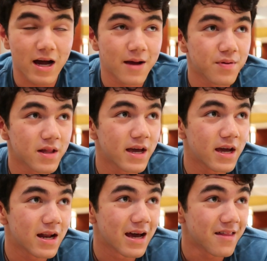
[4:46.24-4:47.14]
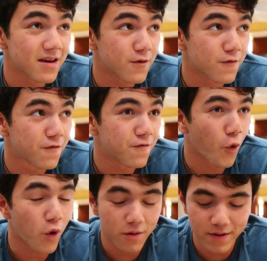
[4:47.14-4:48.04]
I played, I think,
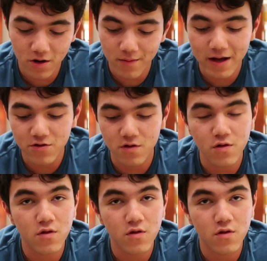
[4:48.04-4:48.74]
4 mirror matches.